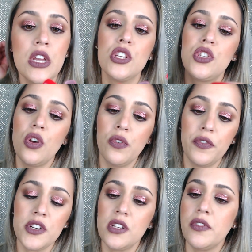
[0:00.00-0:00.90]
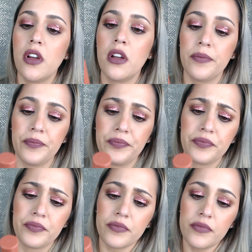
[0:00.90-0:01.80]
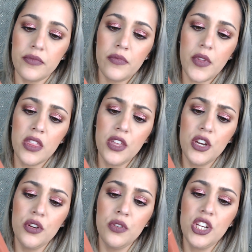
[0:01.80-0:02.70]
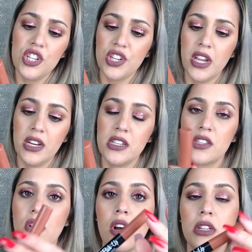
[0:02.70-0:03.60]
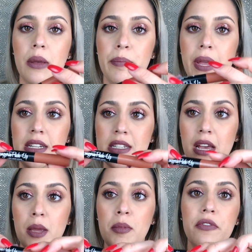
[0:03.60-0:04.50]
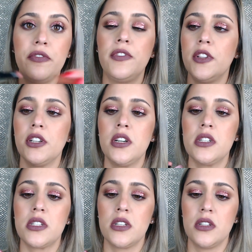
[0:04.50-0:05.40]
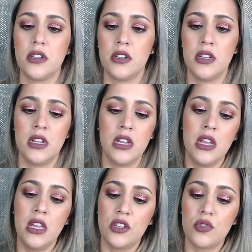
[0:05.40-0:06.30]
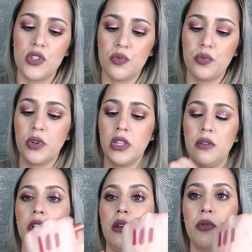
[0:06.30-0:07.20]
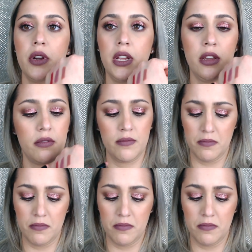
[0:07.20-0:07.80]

So first of all, the nudie shade is called Bedtime Flirt. This one's really, really pretty.